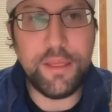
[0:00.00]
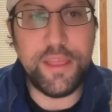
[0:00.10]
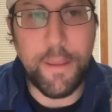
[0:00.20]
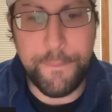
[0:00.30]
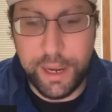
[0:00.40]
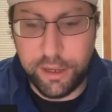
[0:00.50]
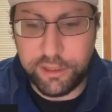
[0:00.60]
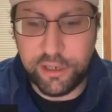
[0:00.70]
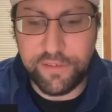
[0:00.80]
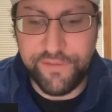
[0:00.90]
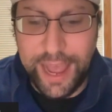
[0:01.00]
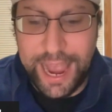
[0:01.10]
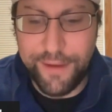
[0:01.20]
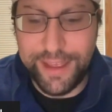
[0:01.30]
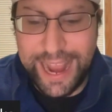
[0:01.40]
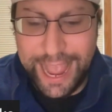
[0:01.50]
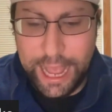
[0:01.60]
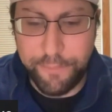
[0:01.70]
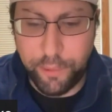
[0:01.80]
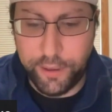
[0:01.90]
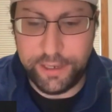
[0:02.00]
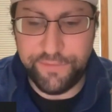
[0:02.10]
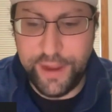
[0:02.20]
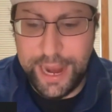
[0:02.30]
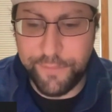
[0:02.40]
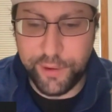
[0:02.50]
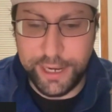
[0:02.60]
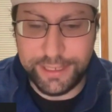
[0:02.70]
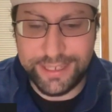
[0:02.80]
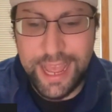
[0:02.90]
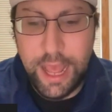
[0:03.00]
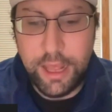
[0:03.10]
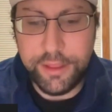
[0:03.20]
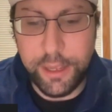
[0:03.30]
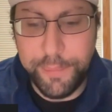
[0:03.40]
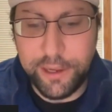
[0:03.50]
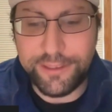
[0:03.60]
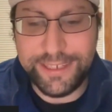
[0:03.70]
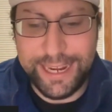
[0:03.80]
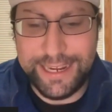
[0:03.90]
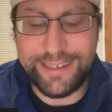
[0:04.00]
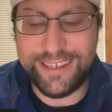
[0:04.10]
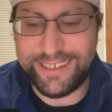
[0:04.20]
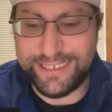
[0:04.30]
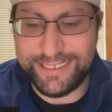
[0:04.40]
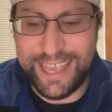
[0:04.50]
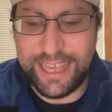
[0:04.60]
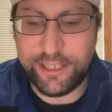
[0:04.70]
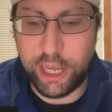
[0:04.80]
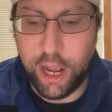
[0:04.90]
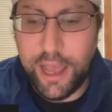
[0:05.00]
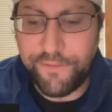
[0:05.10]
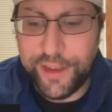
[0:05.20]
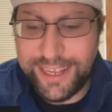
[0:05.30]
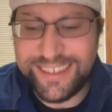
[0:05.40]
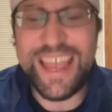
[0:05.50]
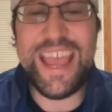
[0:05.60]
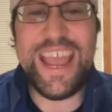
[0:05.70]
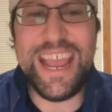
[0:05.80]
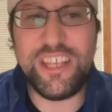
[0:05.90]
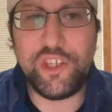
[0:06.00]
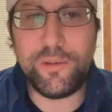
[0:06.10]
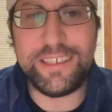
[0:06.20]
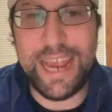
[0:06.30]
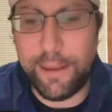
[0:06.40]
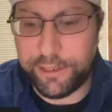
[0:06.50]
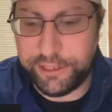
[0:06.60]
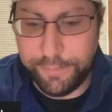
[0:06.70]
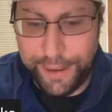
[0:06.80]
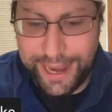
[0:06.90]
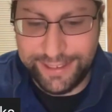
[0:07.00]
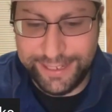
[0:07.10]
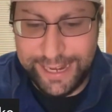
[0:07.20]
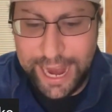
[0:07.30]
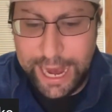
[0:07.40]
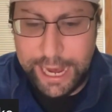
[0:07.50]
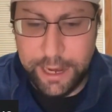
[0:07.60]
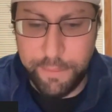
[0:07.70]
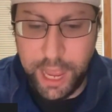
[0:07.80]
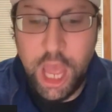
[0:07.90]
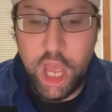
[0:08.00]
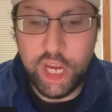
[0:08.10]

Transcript: The Bills are five and a half point favorites. The Bills' key to success on offense is to establish the passing game.